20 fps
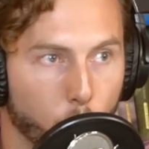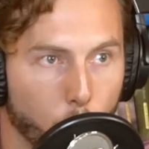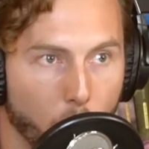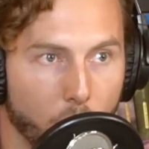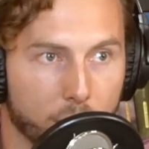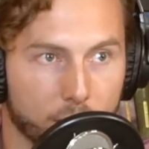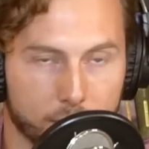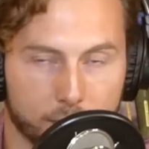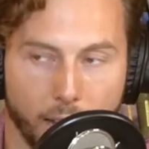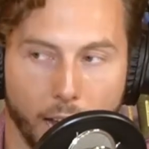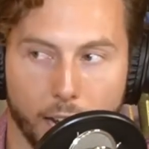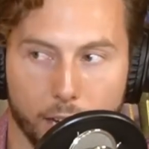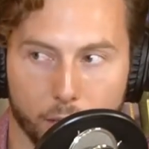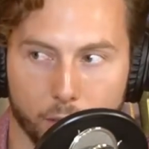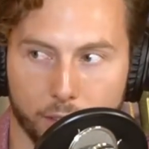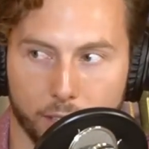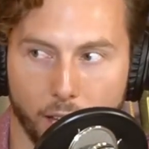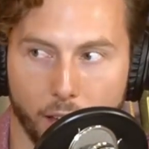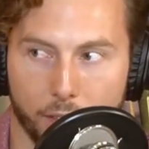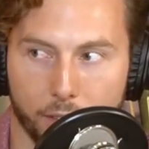one side or
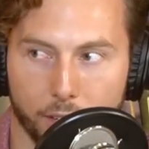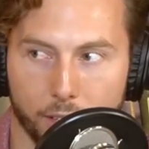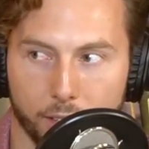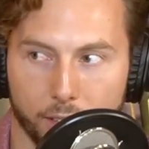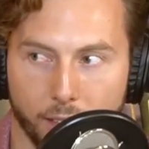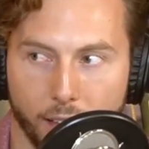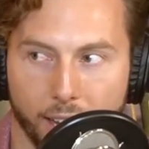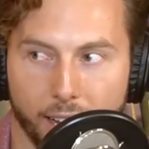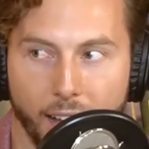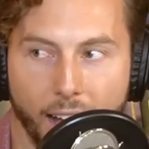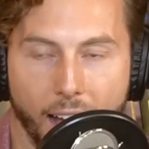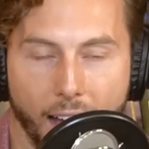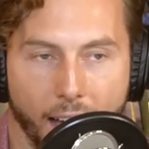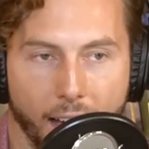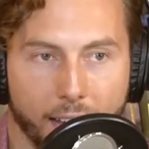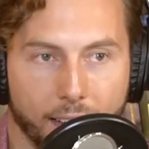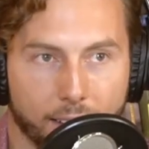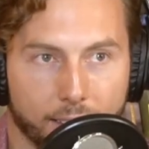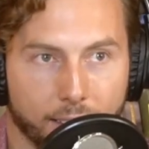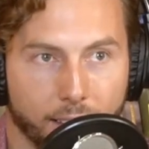the other. Like
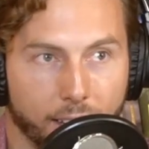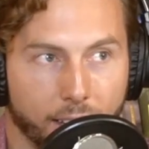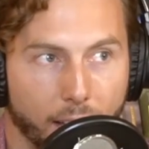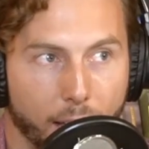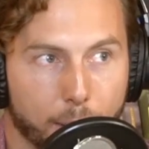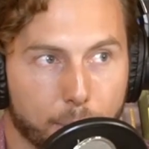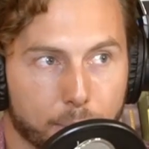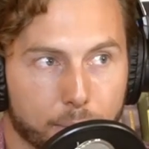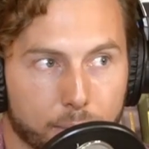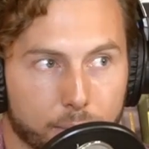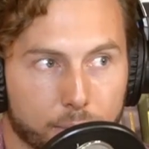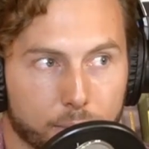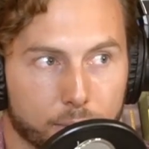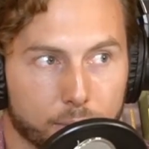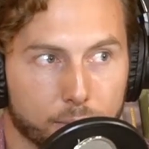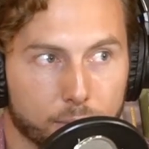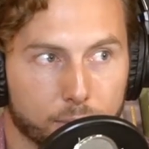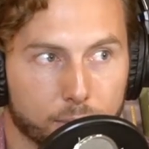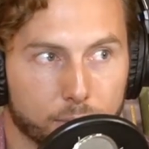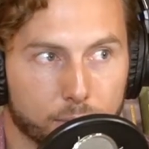I'm
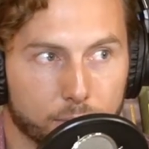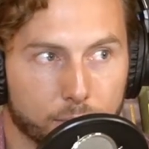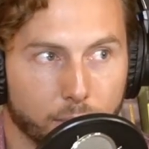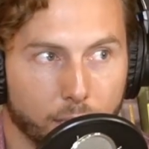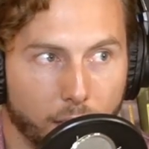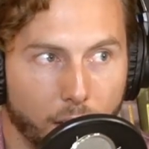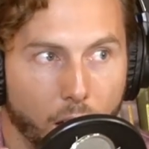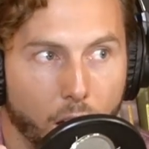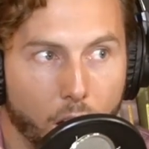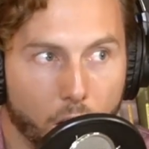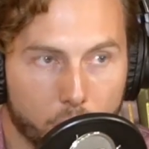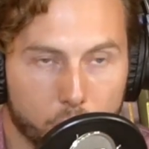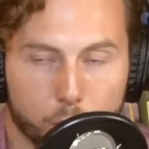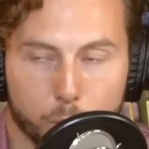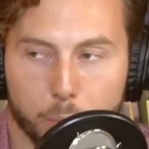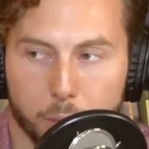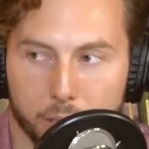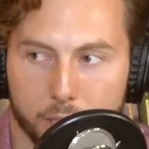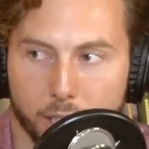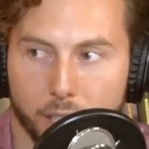like
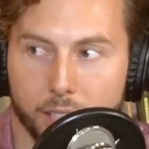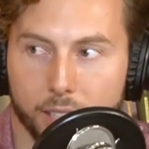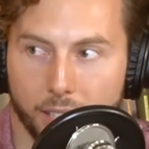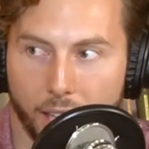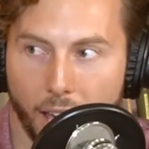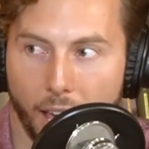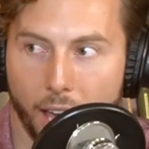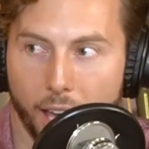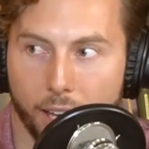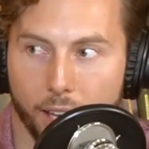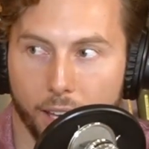100% gay.